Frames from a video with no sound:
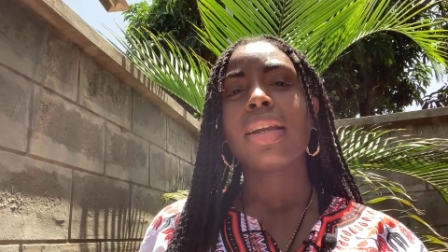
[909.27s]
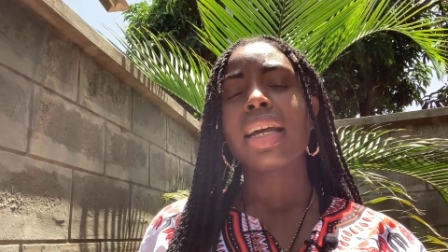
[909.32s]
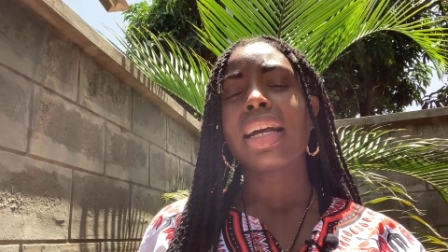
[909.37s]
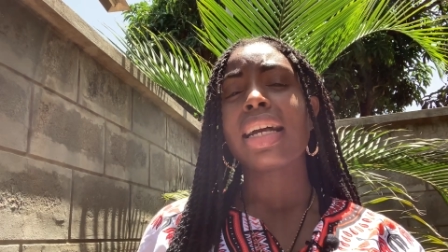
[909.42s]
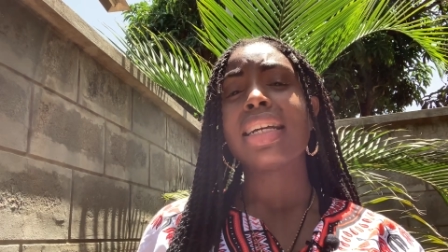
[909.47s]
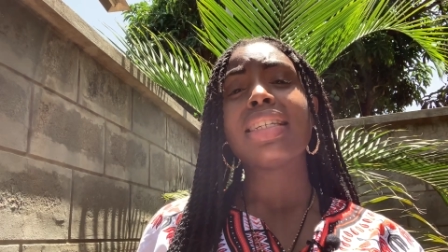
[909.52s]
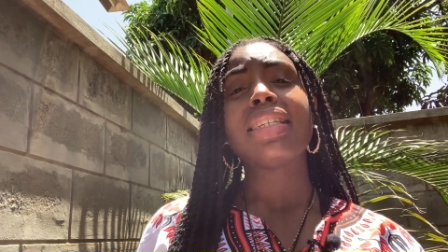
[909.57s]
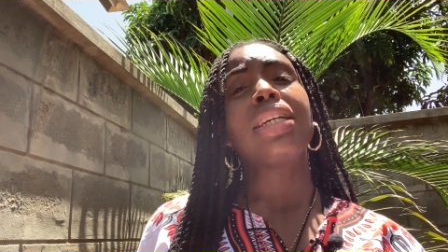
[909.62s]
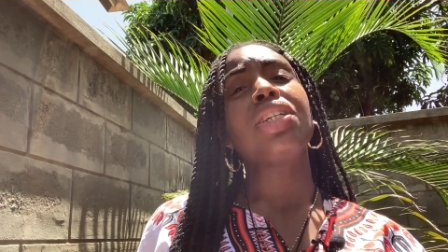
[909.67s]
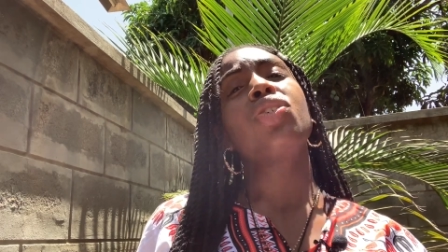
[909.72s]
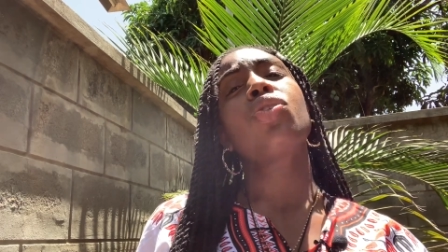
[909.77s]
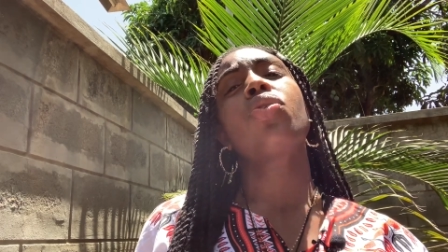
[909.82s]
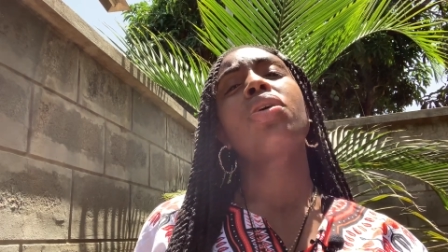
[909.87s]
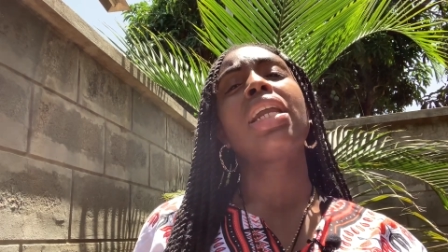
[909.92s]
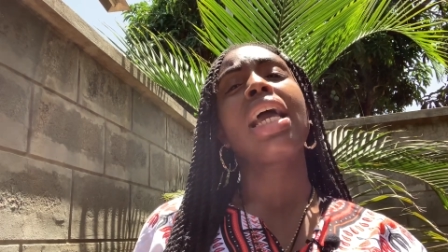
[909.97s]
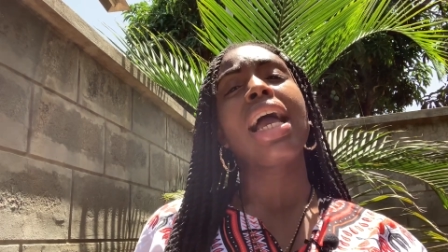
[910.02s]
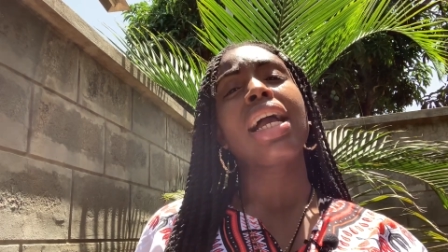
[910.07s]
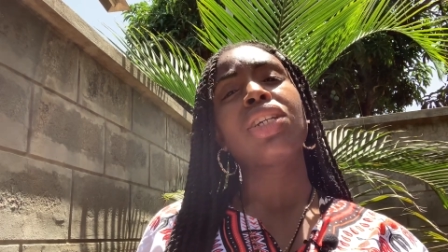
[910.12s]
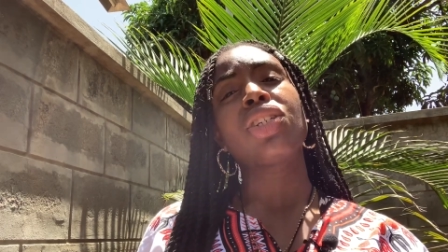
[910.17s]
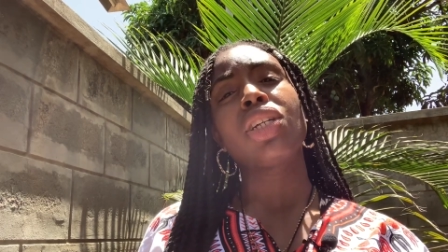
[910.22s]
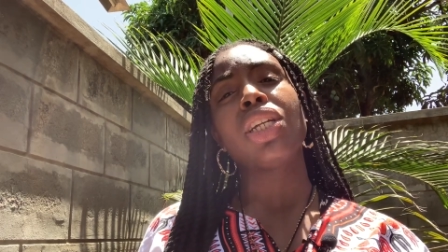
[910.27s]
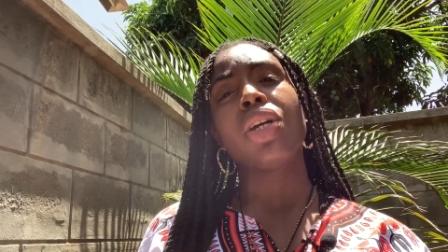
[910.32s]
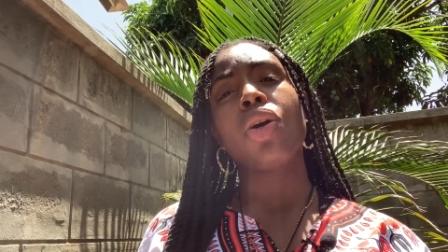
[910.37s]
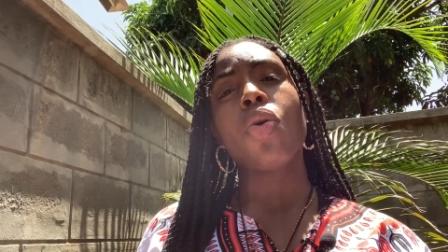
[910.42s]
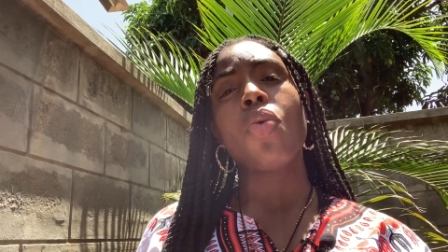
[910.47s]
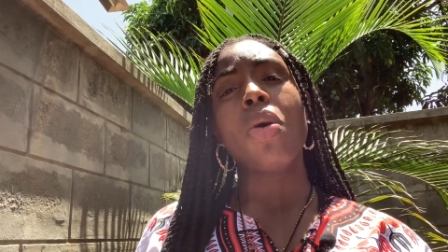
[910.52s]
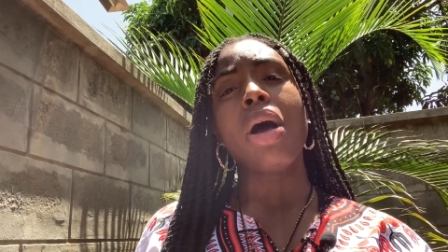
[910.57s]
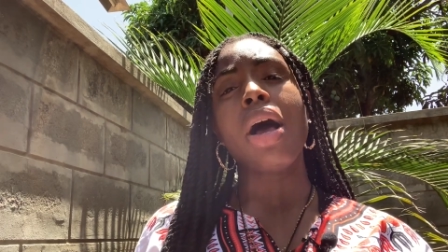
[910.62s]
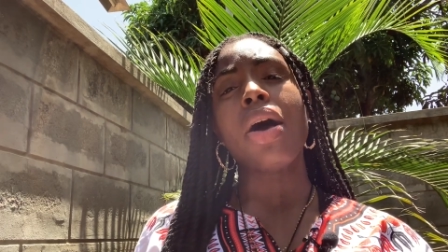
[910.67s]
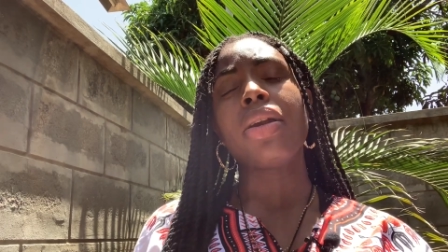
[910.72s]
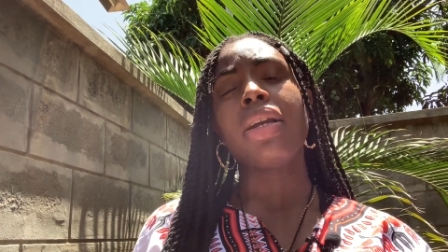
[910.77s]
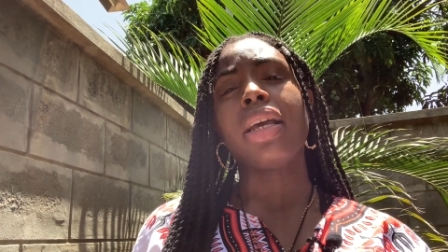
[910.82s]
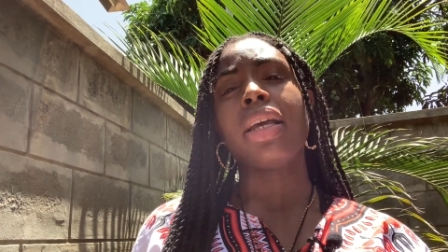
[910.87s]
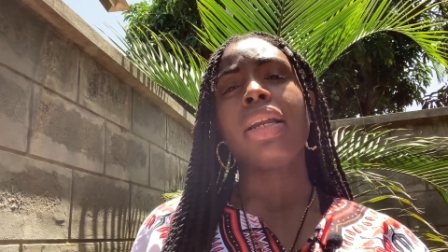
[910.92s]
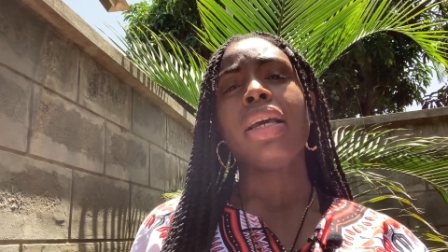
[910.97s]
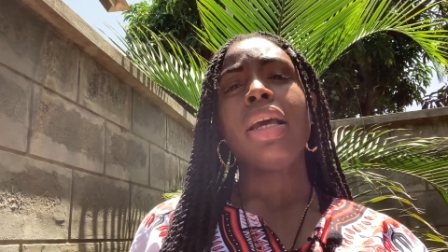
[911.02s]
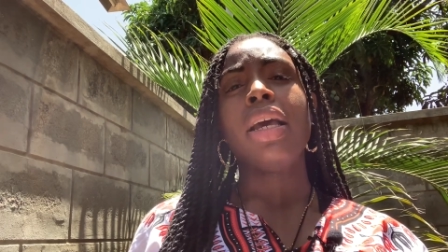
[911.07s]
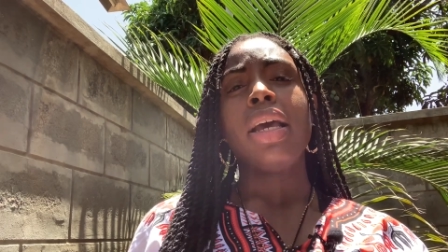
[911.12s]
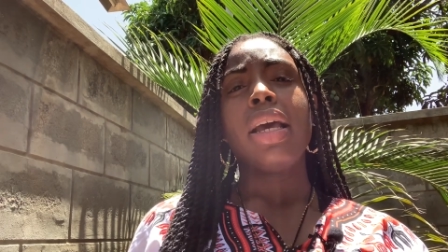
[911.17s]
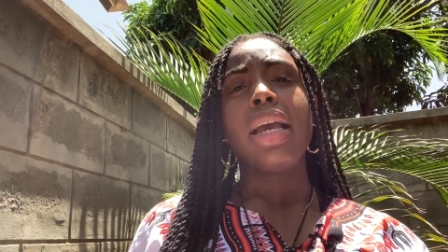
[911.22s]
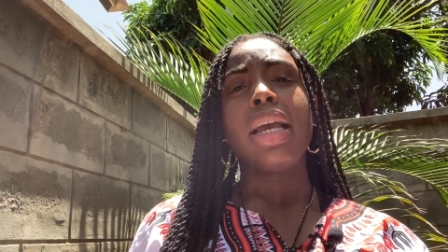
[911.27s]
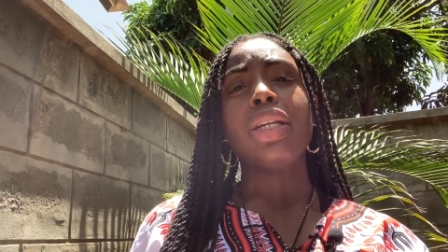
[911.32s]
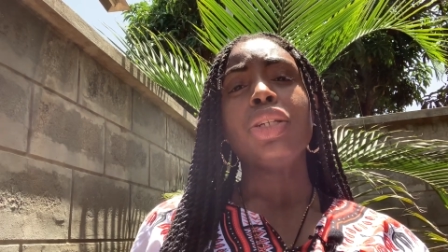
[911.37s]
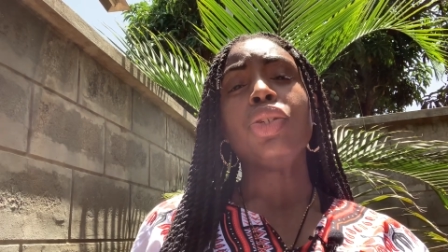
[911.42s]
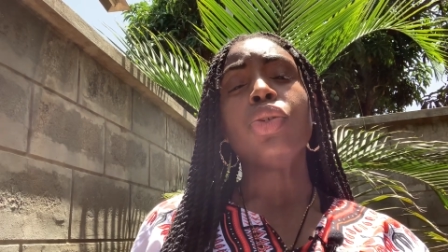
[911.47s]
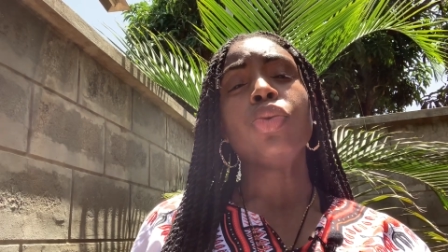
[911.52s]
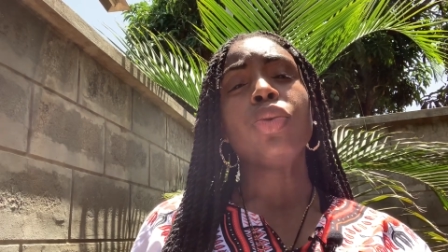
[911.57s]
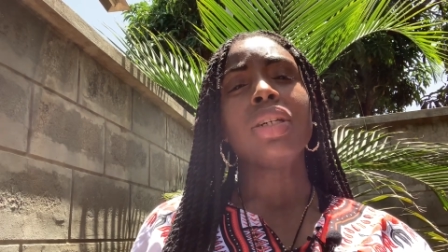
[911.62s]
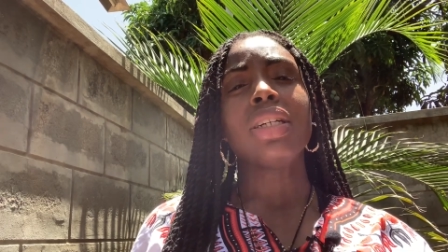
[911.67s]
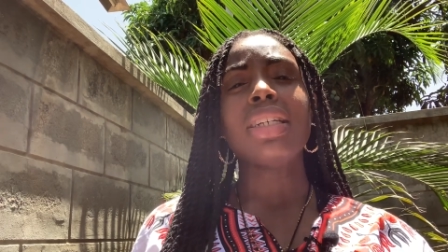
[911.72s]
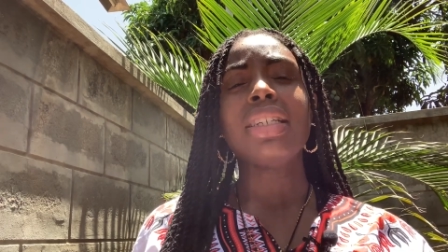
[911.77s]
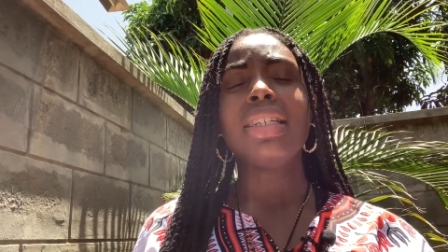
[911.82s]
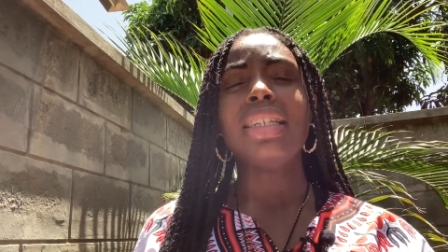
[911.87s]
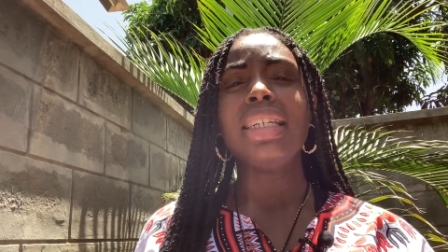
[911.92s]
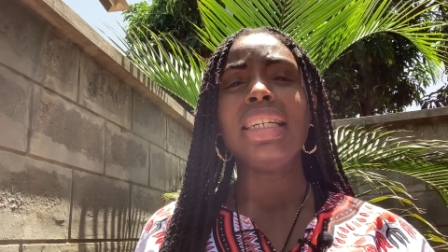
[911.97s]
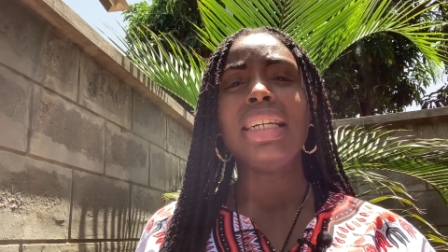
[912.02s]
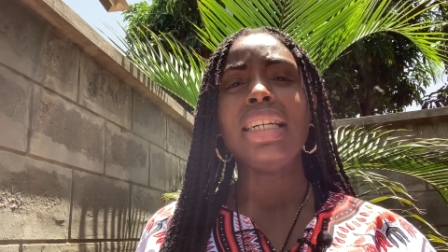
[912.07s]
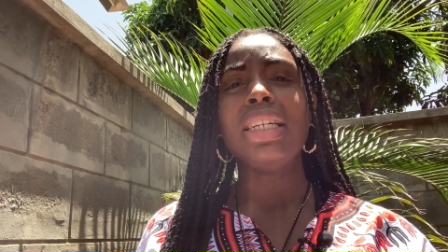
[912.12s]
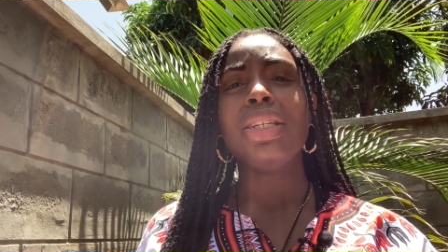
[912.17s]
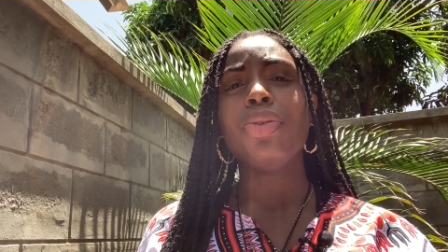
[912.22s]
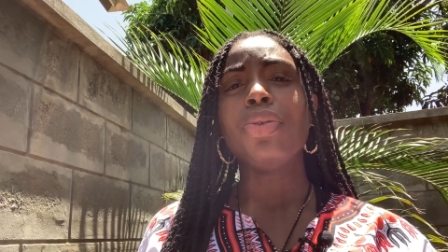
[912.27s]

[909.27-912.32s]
Like I said, you can actually go out and, and do a good deed.